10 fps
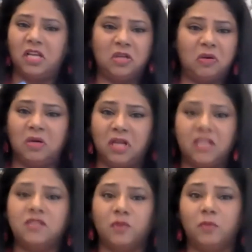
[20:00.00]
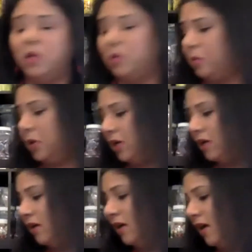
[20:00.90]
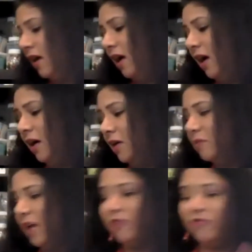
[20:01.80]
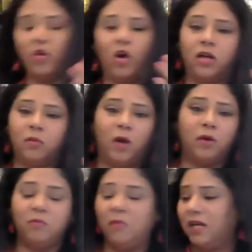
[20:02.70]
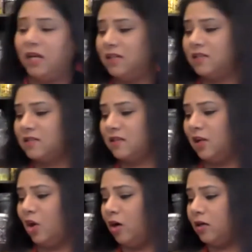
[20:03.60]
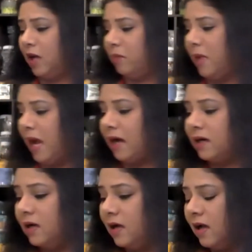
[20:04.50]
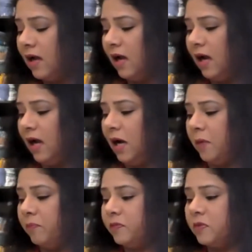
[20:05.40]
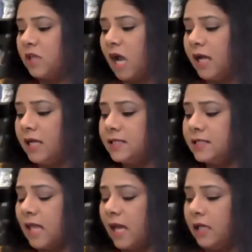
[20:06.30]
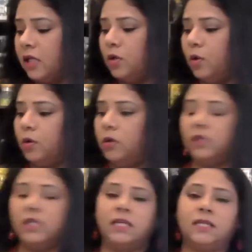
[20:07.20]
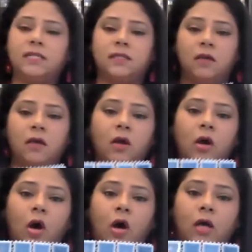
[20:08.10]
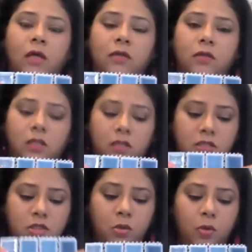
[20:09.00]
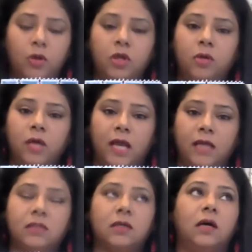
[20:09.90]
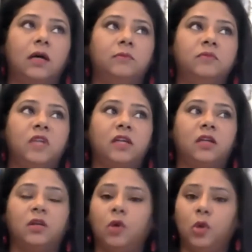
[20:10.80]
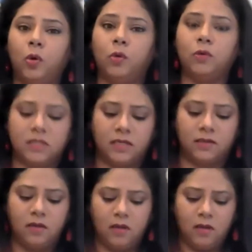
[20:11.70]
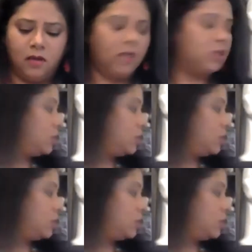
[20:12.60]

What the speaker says: really your nails will be ruined. I forgot about my nails a long time back. Tiles like, these in the store you get like, Lowe's, and I'll